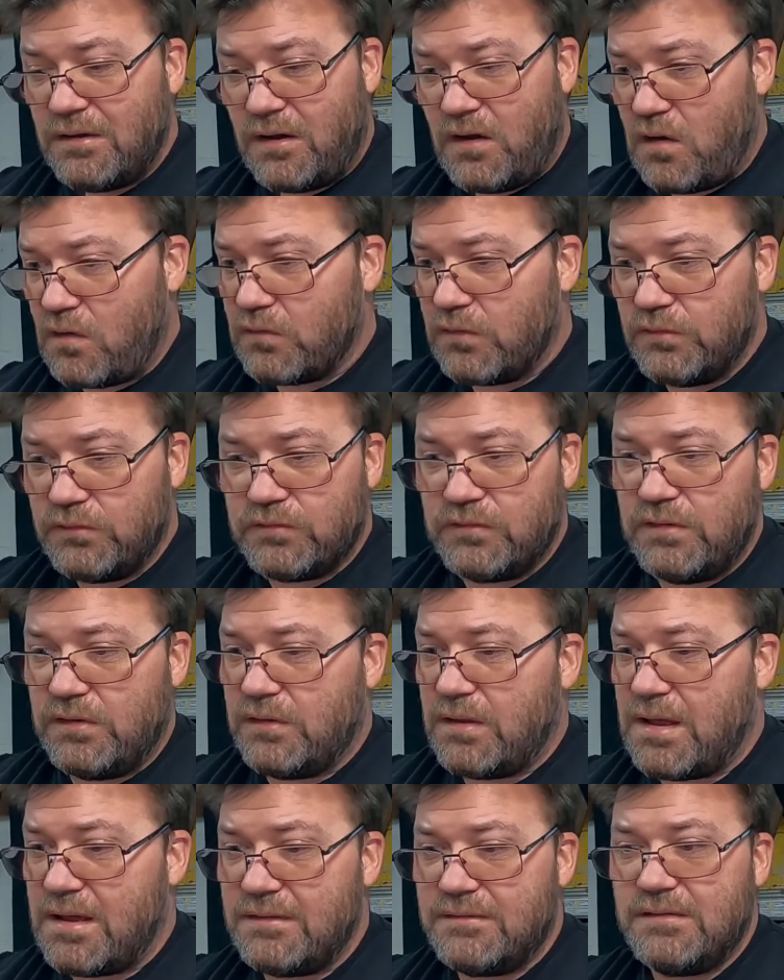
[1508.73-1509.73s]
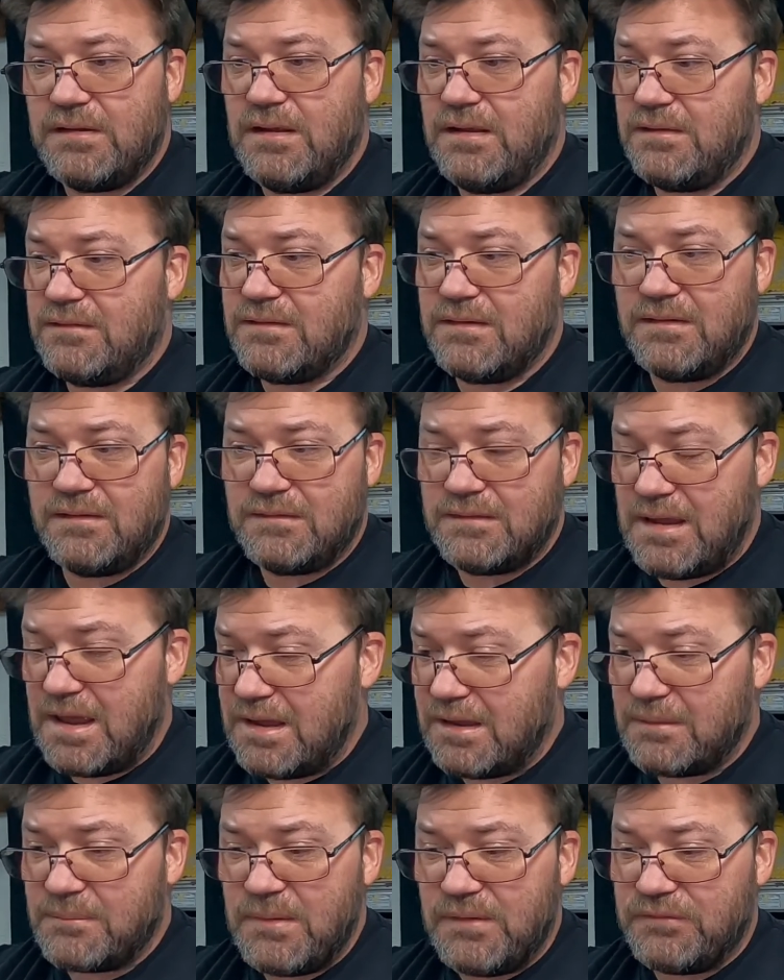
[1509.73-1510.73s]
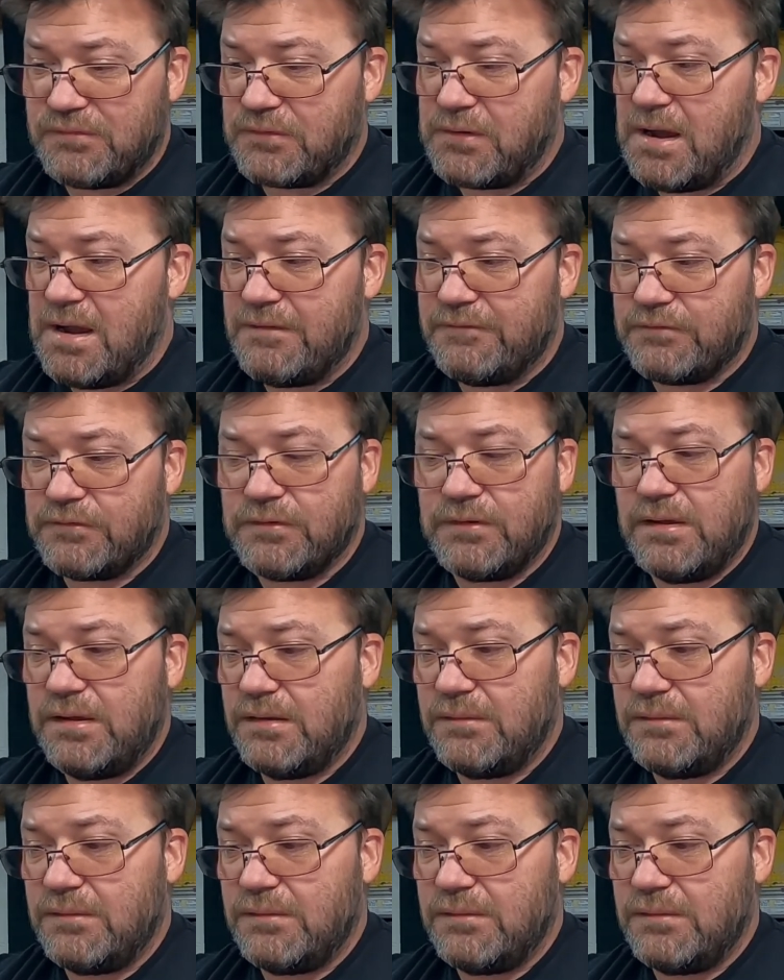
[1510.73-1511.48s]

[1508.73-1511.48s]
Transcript: all those little odds and ends, and it's taken me forever,